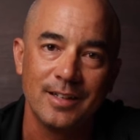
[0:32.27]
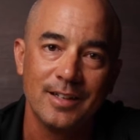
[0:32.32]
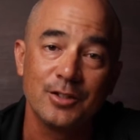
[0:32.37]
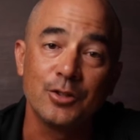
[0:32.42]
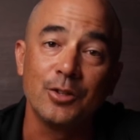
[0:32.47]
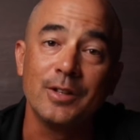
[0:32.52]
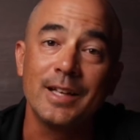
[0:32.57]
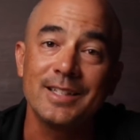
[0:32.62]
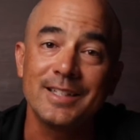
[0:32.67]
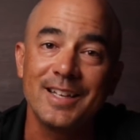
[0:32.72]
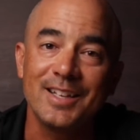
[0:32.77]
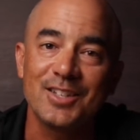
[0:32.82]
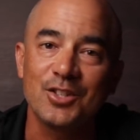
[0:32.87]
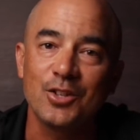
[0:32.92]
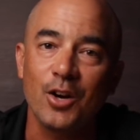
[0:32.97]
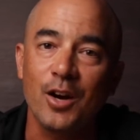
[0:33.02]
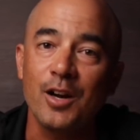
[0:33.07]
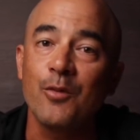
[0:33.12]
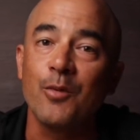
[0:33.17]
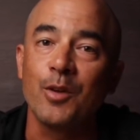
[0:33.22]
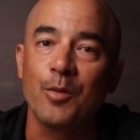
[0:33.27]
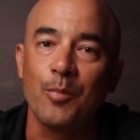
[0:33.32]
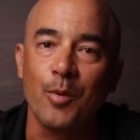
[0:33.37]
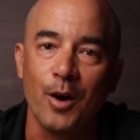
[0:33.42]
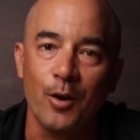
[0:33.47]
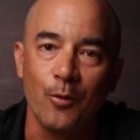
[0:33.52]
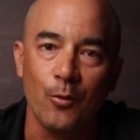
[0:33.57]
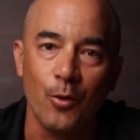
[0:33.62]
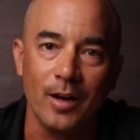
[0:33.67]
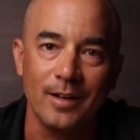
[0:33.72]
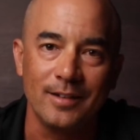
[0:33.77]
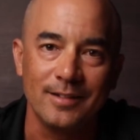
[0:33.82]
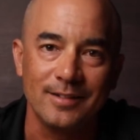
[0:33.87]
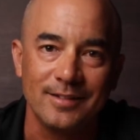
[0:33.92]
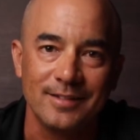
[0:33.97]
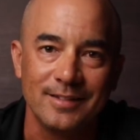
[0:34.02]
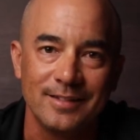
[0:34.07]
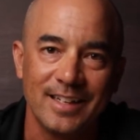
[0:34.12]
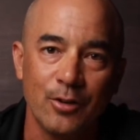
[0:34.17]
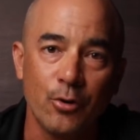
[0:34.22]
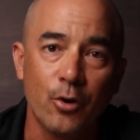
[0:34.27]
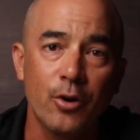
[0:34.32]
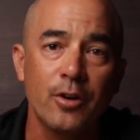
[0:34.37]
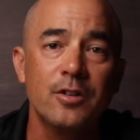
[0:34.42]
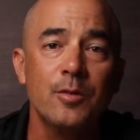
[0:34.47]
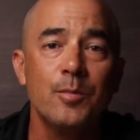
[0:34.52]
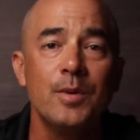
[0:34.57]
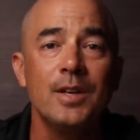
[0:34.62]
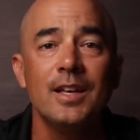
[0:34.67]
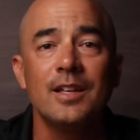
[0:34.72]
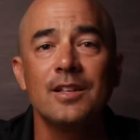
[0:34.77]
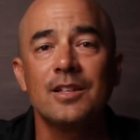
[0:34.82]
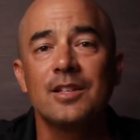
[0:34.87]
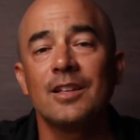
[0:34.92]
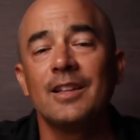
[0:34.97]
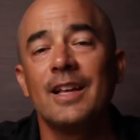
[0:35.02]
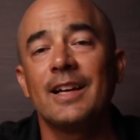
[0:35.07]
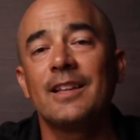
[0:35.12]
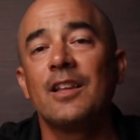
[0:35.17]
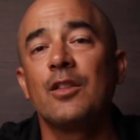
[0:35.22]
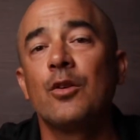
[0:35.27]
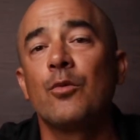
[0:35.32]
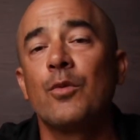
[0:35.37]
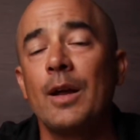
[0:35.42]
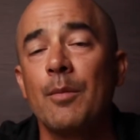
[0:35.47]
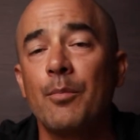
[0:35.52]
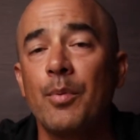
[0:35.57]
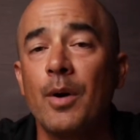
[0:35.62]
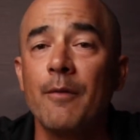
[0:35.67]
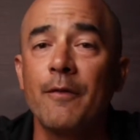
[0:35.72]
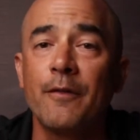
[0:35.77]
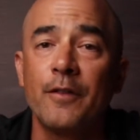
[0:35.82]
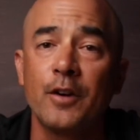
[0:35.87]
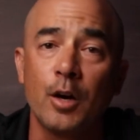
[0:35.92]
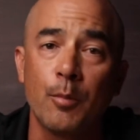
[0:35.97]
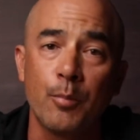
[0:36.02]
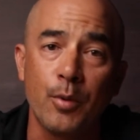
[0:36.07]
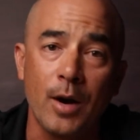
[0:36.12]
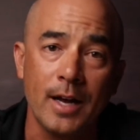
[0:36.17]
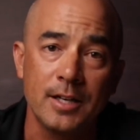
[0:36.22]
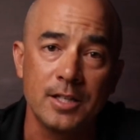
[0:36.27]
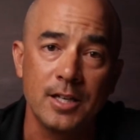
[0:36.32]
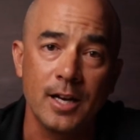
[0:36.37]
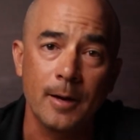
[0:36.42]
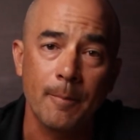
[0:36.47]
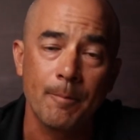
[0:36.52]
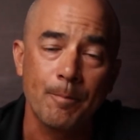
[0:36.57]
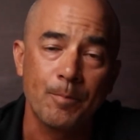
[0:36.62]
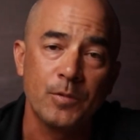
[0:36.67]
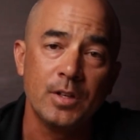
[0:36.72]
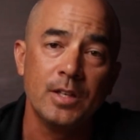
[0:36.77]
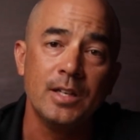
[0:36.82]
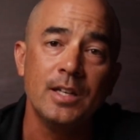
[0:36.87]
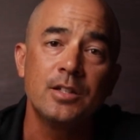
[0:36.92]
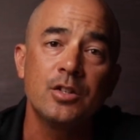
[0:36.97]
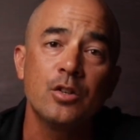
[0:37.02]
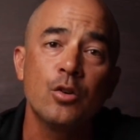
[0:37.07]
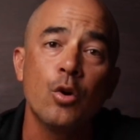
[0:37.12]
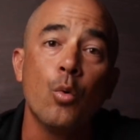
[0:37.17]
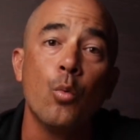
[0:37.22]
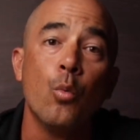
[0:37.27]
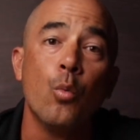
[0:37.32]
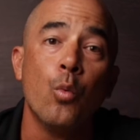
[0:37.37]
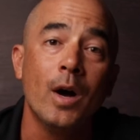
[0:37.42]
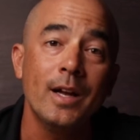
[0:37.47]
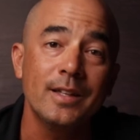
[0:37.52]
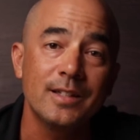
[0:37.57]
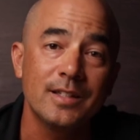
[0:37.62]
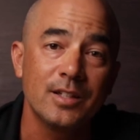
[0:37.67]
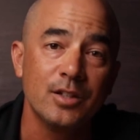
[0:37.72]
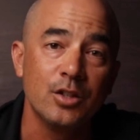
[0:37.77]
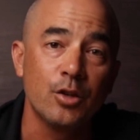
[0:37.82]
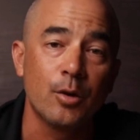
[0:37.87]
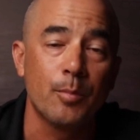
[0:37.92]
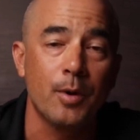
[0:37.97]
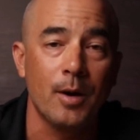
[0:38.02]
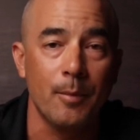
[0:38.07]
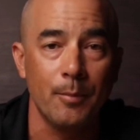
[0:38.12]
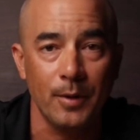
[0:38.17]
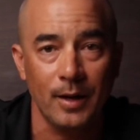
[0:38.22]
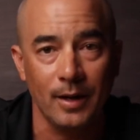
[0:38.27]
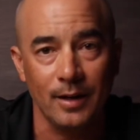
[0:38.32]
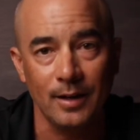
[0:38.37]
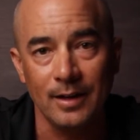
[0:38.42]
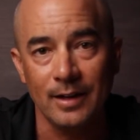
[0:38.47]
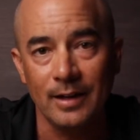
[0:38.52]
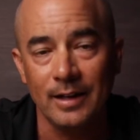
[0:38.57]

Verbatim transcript: So let's get started with part one. In order to begin selecting the right pump for your project, you need to know what you're pumping.